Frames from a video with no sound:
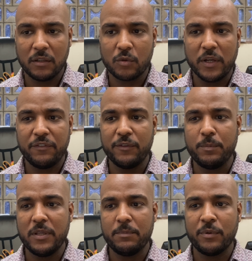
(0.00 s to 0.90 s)
quite a few
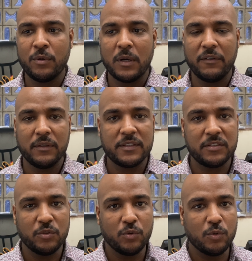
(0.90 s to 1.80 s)
people
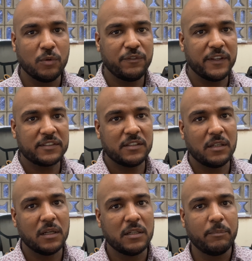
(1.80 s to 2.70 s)
to fix
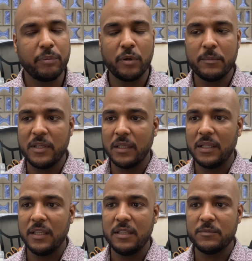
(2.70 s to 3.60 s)
their unemployment
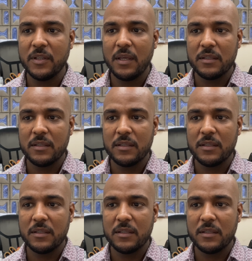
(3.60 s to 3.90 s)
claims,